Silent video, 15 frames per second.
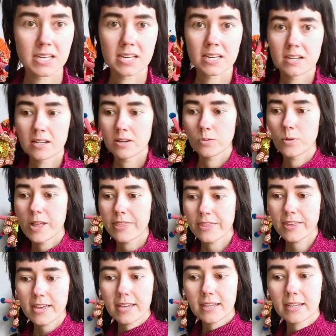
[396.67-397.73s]
One
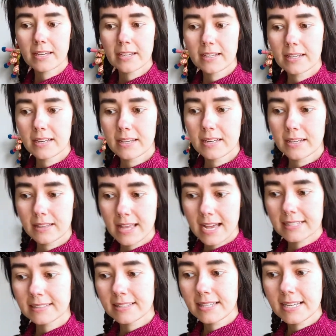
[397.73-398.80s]
thing, last
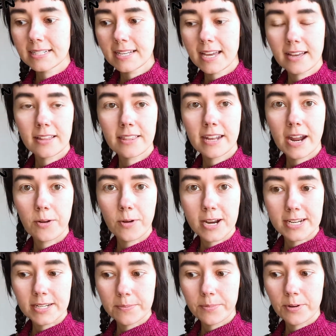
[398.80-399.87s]
detail that I wanted to
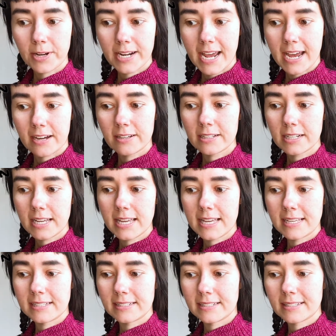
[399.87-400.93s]
point out is
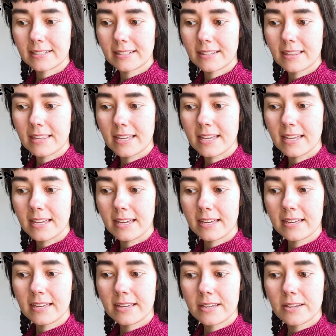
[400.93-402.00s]
the
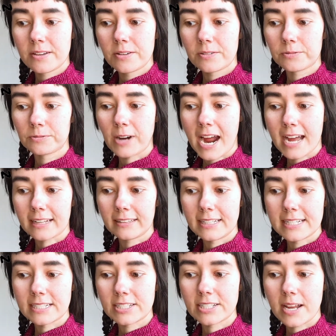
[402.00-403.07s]
raglan
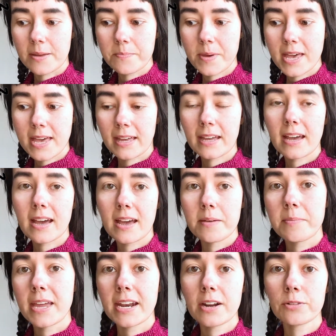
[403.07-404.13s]
shaping. I made
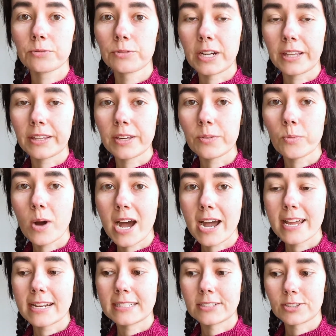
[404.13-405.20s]
it really wide and
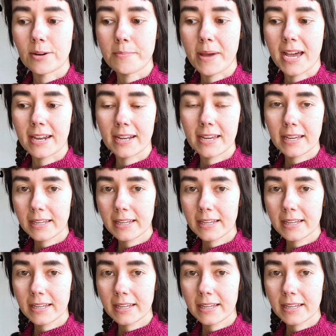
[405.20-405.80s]
dramatic.